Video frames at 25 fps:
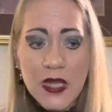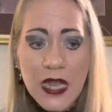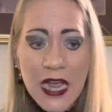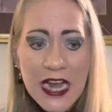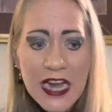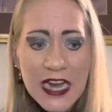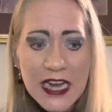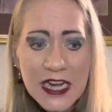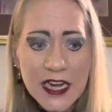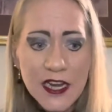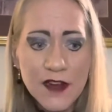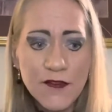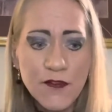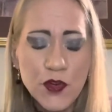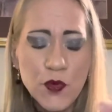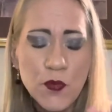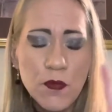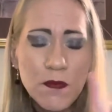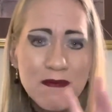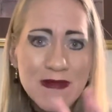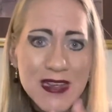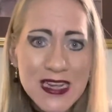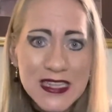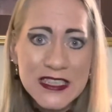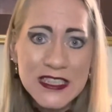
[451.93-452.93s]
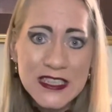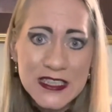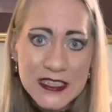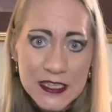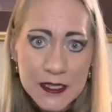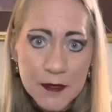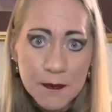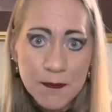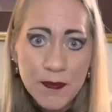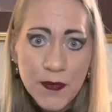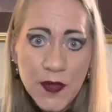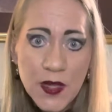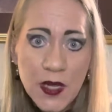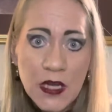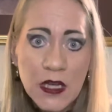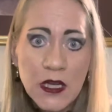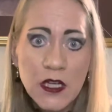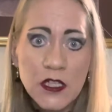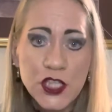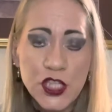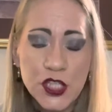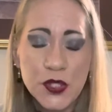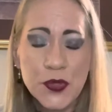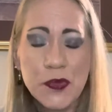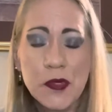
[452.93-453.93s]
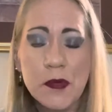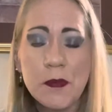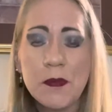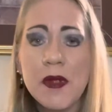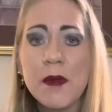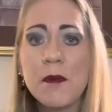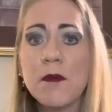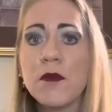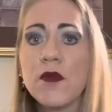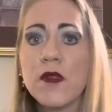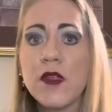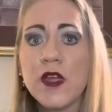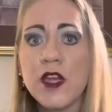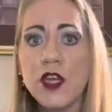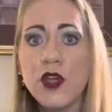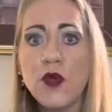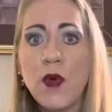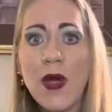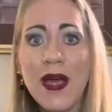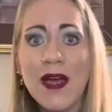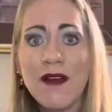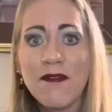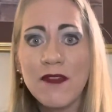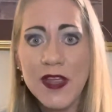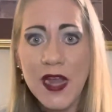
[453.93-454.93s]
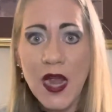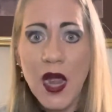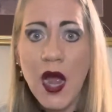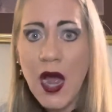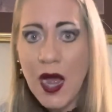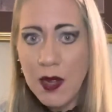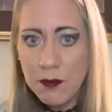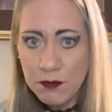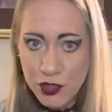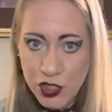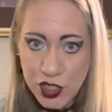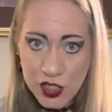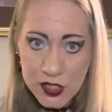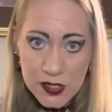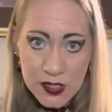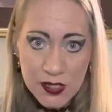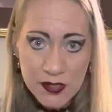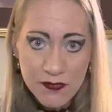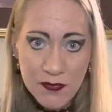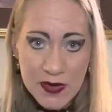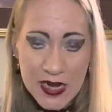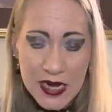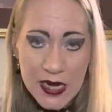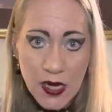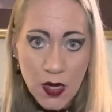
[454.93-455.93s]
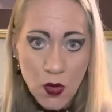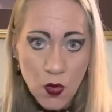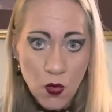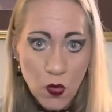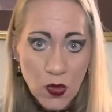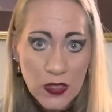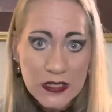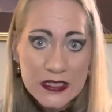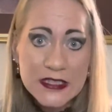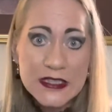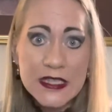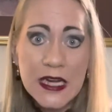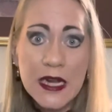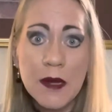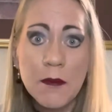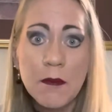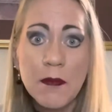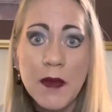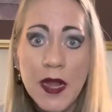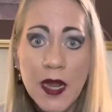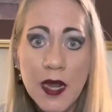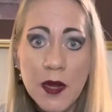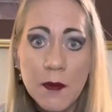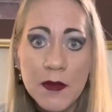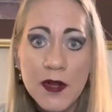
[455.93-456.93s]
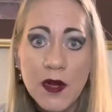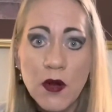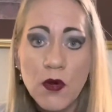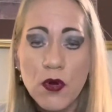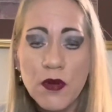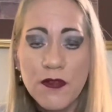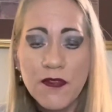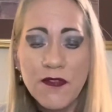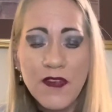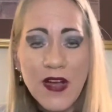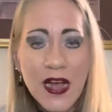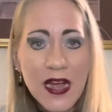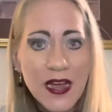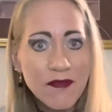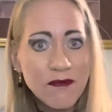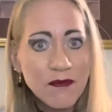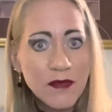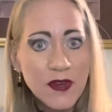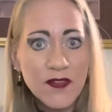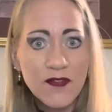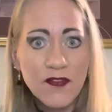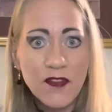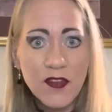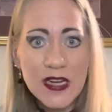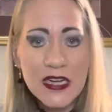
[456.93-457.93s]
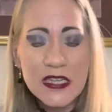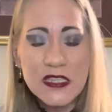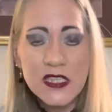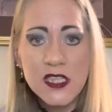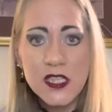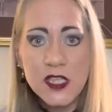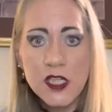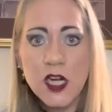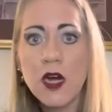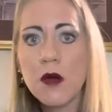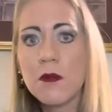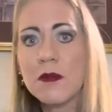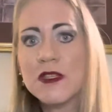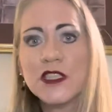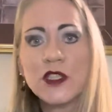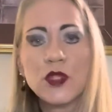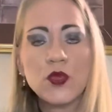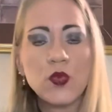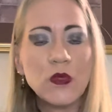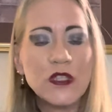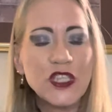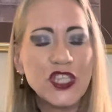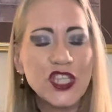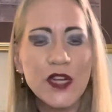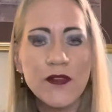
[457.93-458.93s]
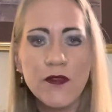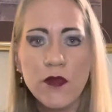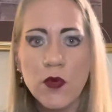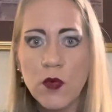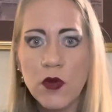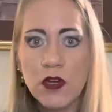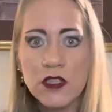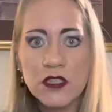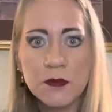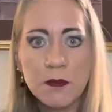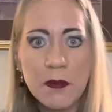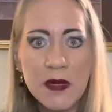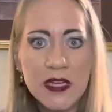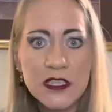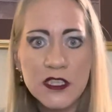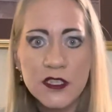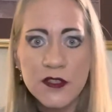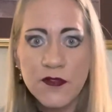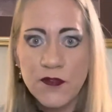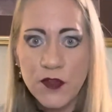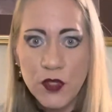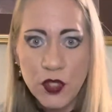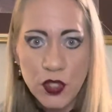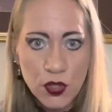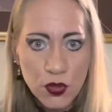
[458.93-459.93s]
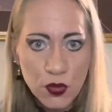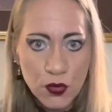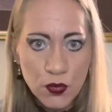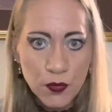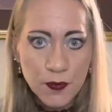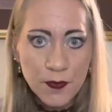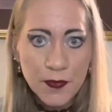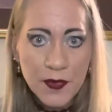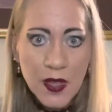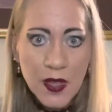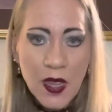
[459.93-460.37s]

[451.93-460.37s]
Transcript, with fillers: And if you missed it, just remember that you have the option of making a one-time payment or five monthly installments, whichever works best for you.